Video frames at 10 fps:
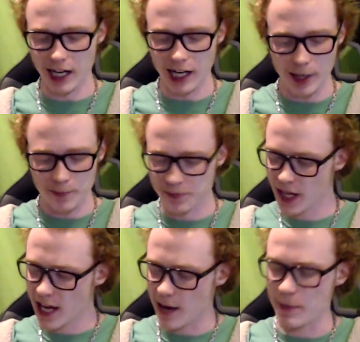and
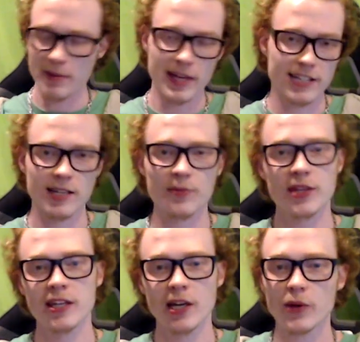maybe that's
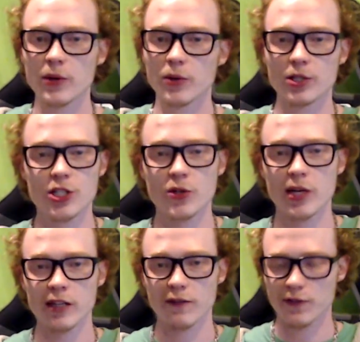something that we will do
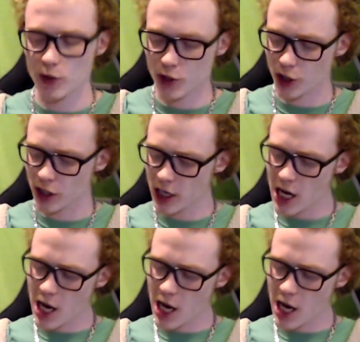in the future.